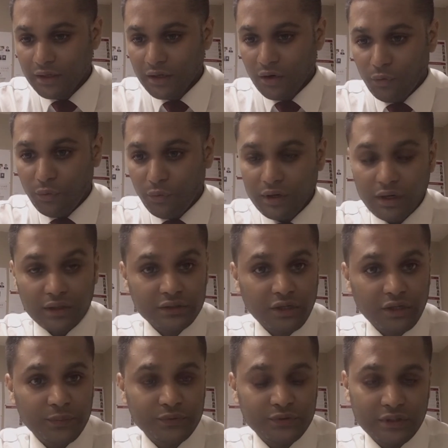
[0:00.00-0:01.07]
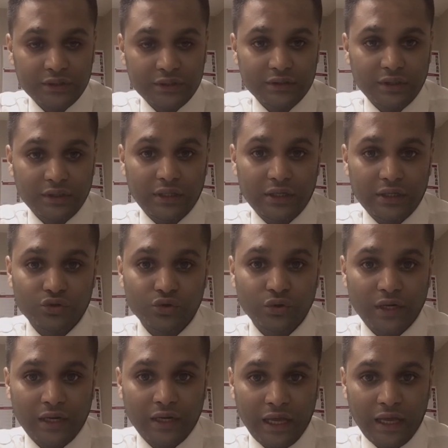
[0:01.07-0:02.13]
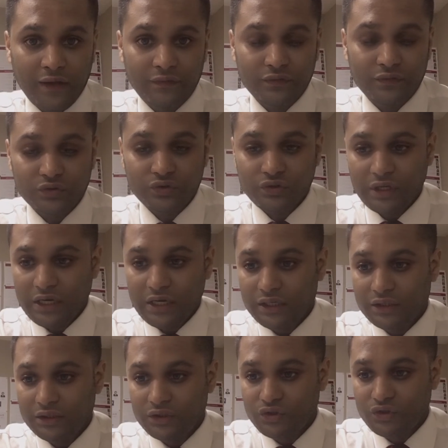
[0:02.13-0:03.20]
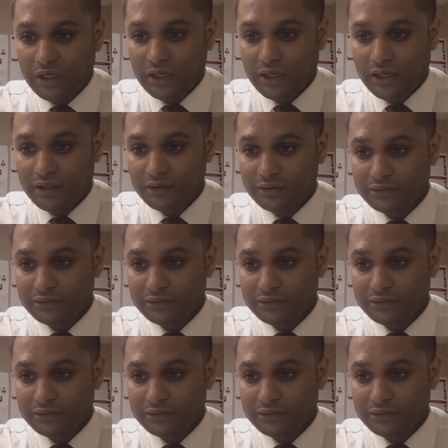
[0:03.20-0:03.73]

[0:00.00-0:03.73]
What are the options that you can have to stay in China?